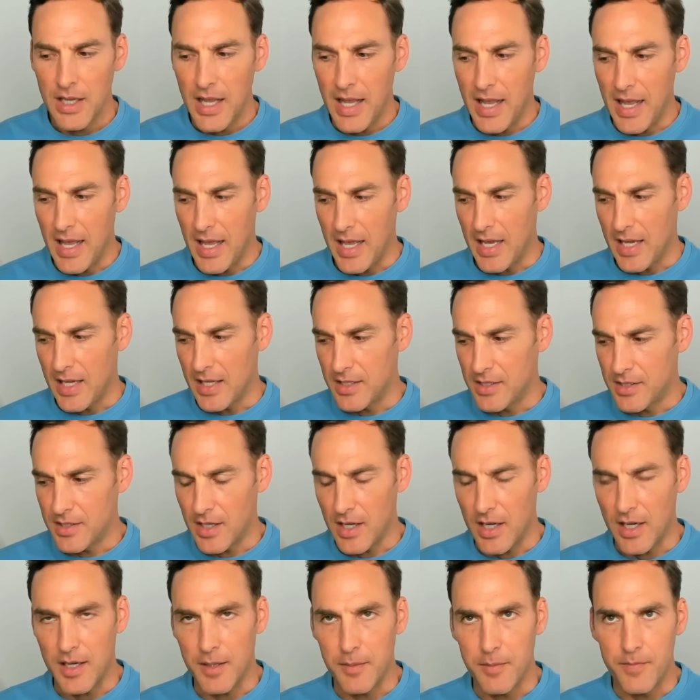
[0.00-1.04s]
And
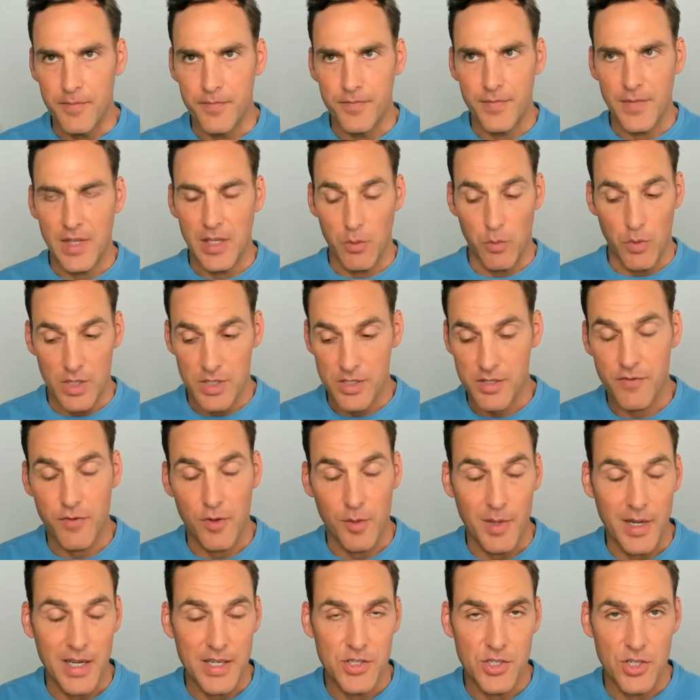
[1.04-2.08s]
it was for
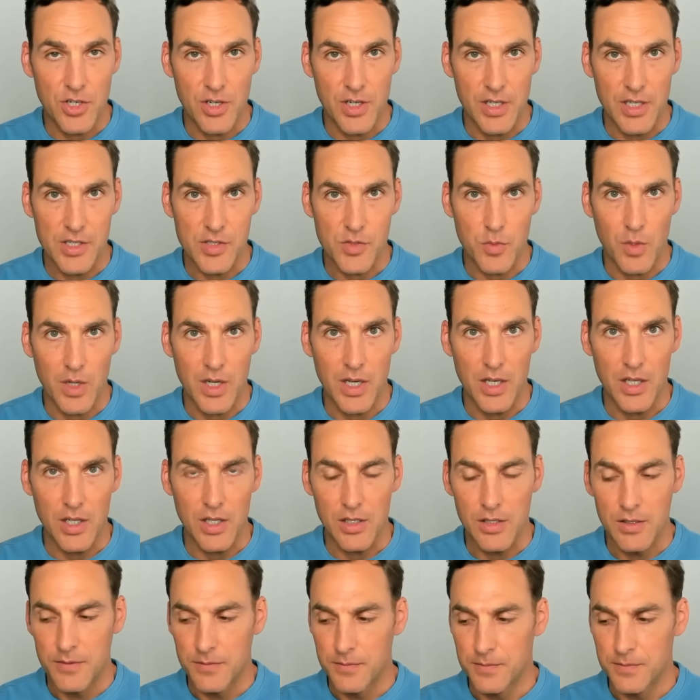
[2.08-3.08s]
my journey as well.